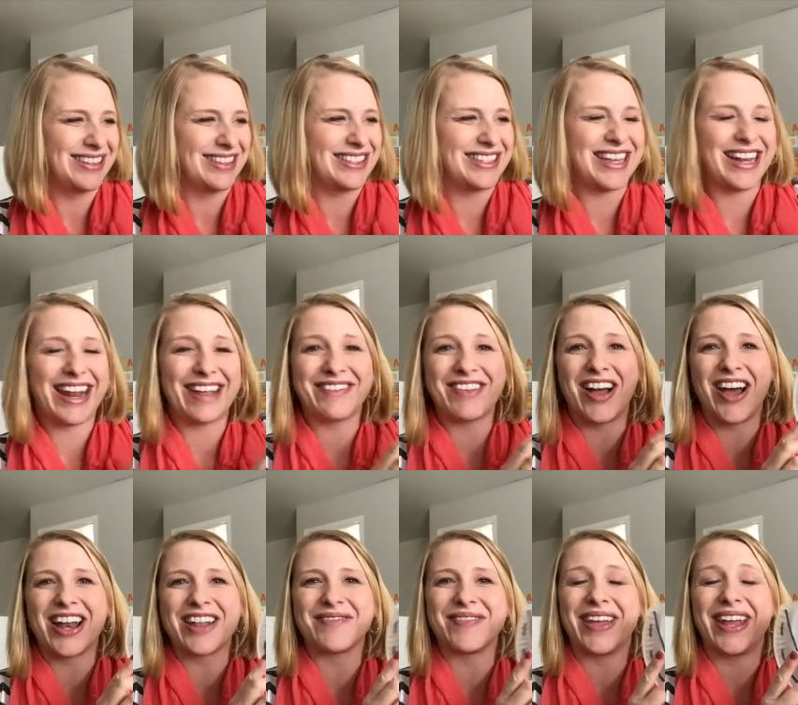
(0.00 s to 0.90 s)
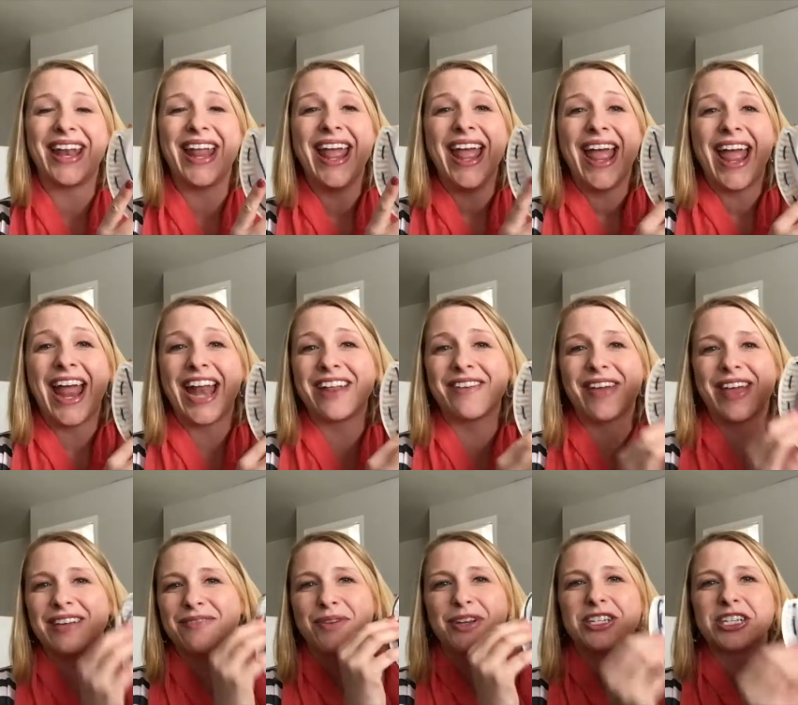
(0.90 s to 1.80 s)
seat I've got him in.
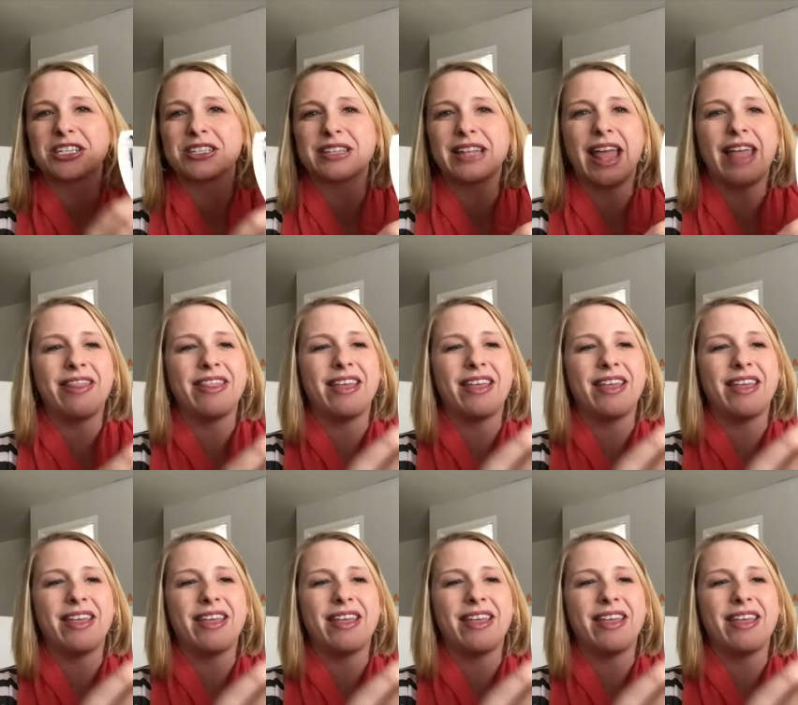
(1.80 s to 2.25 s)
Anyway, we just